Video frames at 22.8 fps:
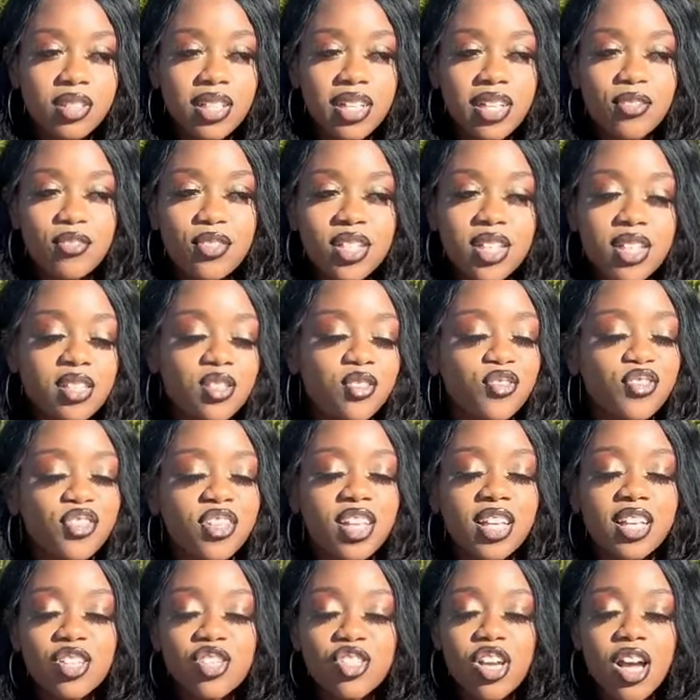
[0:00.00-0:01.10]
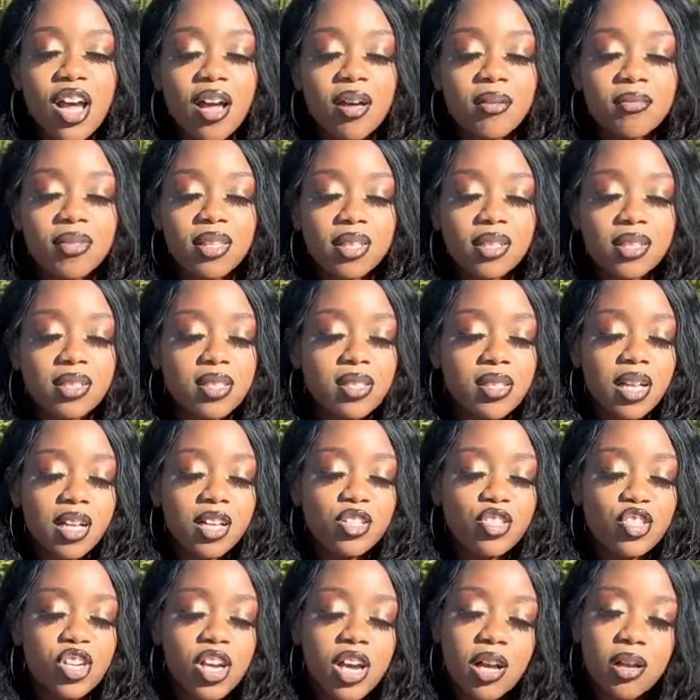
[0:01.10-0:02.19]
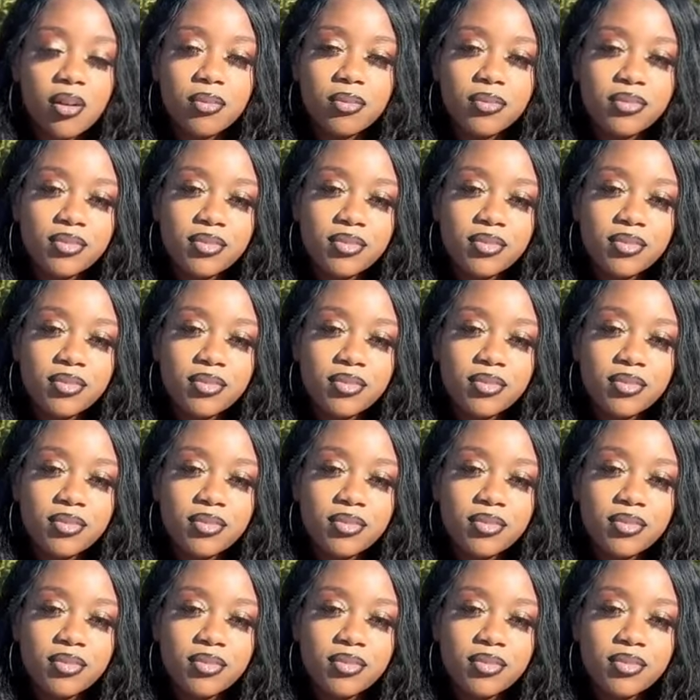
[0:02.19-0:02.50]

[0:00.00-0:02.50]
If it doesn't feel like a job, then it's not a job.